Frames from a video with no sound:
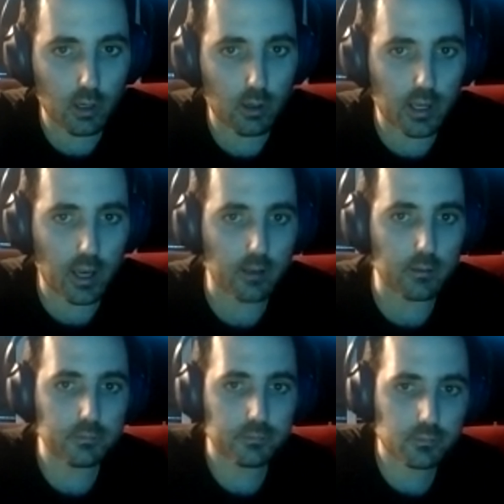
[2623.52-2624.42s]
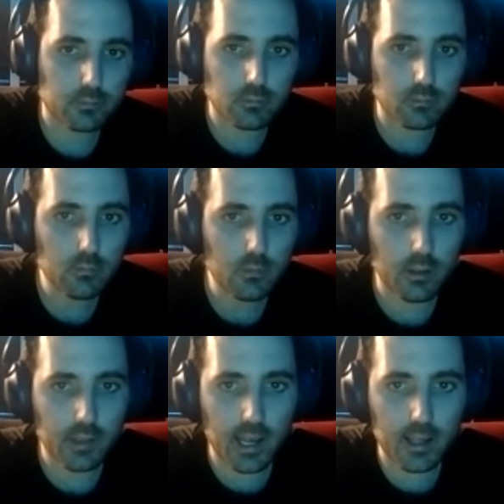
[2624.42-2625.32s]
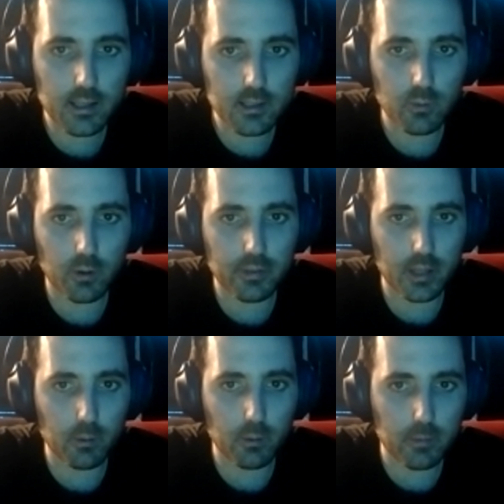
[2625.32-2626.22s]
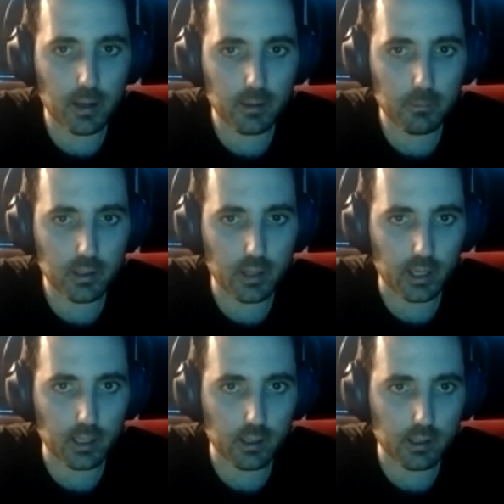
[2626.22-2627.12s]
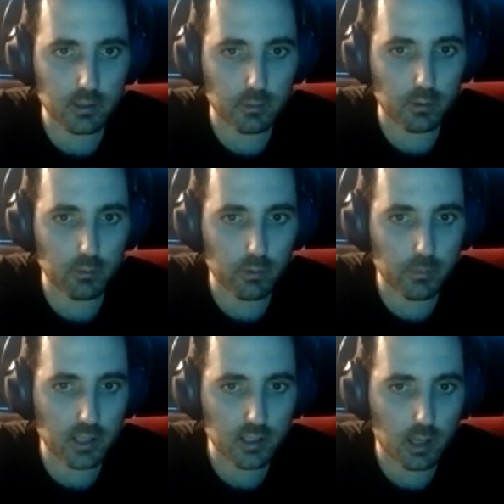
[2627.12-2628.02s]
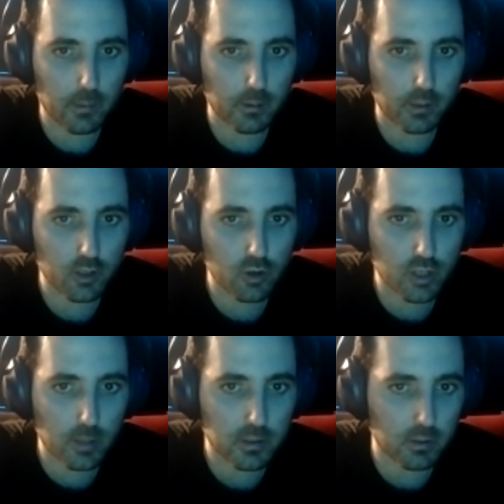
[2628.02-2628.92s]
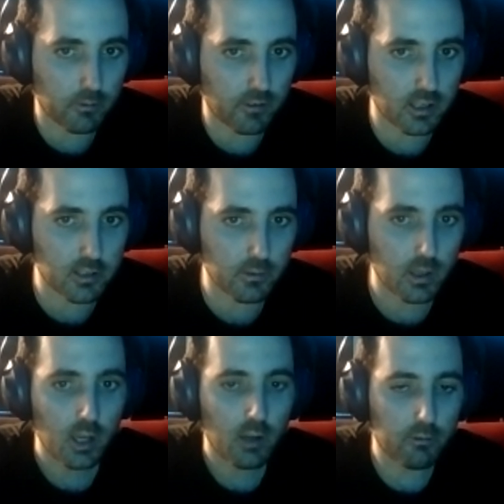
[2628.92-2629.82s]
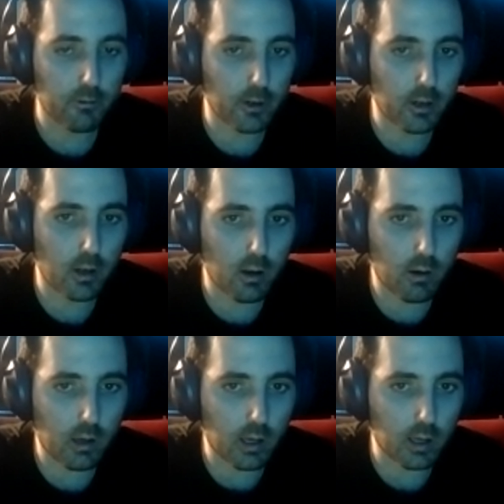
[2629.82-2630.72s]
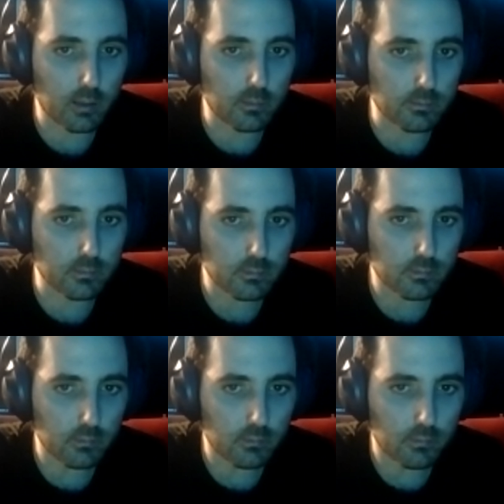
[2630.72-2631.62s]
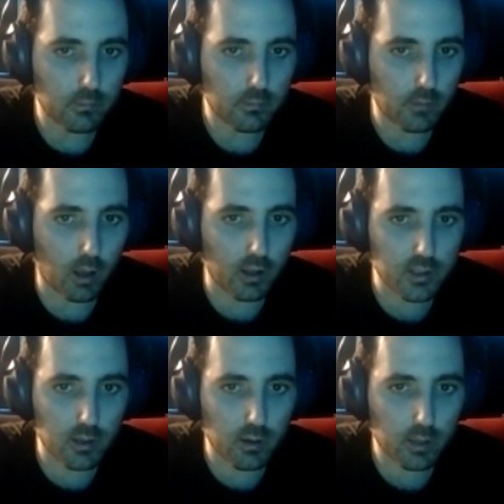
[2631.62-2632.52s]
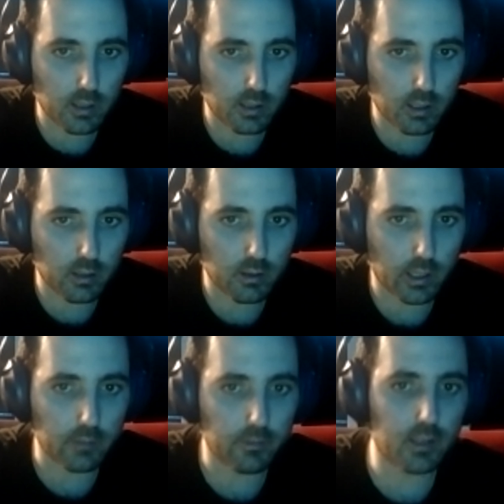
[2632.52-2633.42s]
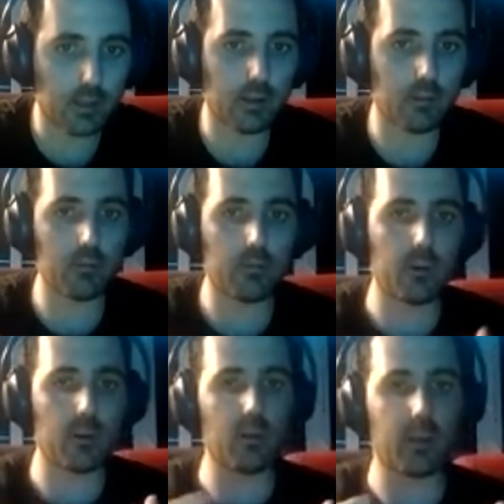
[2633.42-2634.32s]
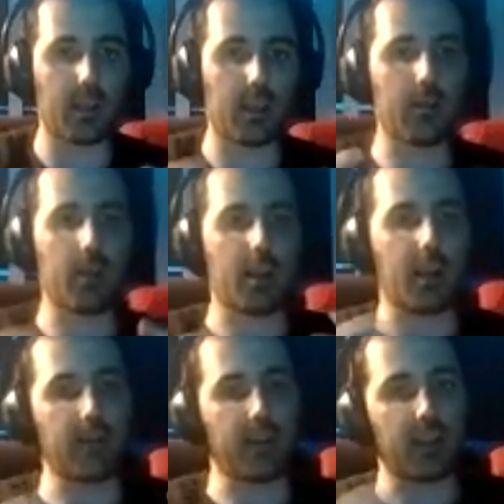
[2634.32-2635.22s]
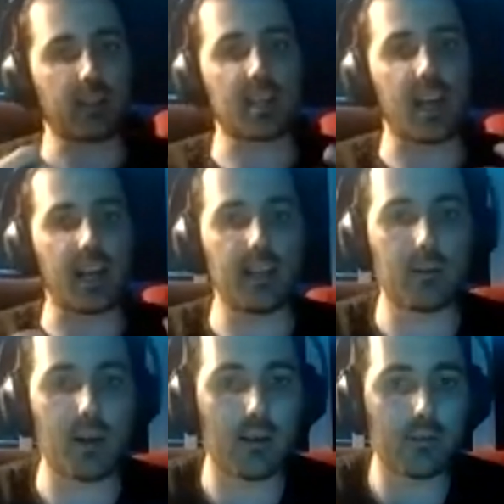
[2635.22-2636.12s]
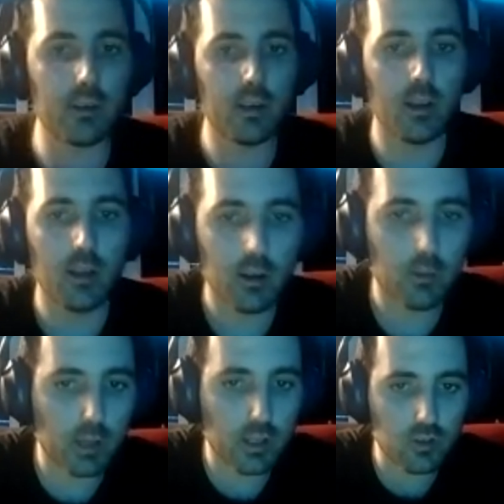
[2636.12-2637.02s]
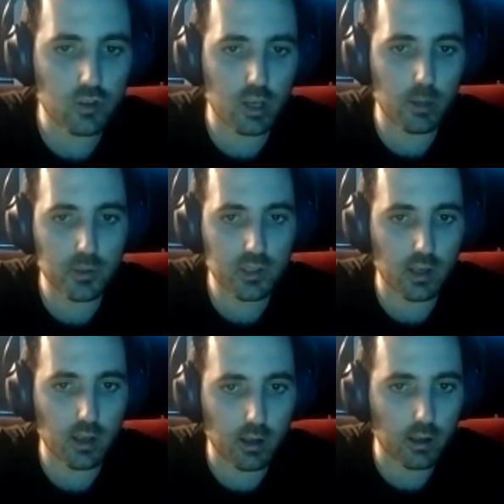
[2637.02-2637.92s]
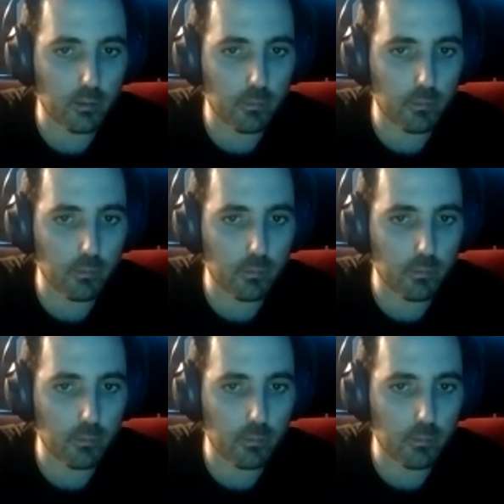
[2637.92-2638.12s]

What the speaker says: so yeah, that is one thing where you might be like someone who ruminates a lot about relationships. Venus, Virgo, also can like Venus, like Virgo, like it can create kind of like anxiety around relationships.